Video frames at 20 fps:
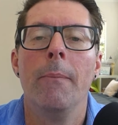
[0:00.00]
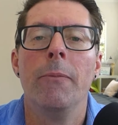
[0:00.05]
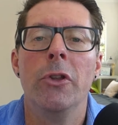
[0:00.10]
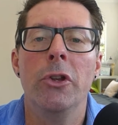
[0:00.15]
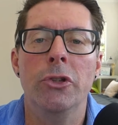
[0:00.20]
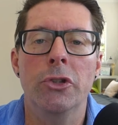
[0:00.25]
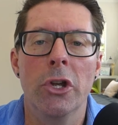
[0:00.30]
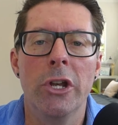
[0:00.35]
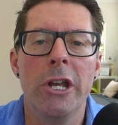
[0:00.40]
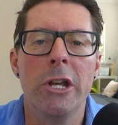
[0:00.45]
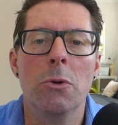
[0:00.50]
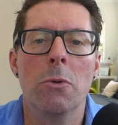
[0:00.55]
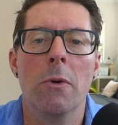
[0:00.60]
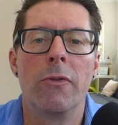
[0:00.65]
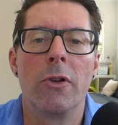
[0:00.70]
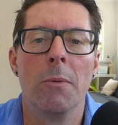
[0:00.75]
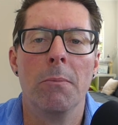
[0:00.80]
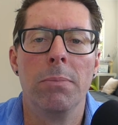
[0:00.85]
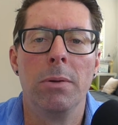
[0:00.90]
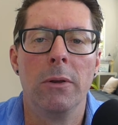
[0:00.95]
You do need to
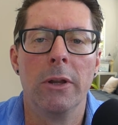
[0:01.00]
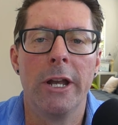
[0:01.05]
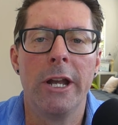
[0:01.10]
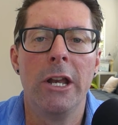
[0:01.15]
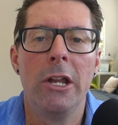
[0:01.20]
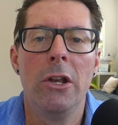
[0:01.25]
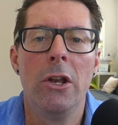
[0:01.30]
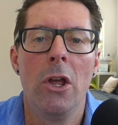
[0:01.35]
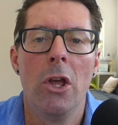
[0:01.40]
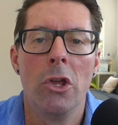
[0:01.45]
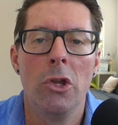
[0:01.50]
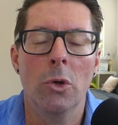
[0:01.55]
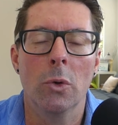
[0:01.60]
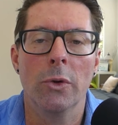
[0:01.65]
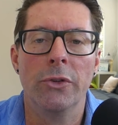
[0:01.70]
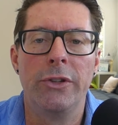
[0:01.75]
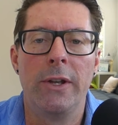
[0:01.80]
have completed your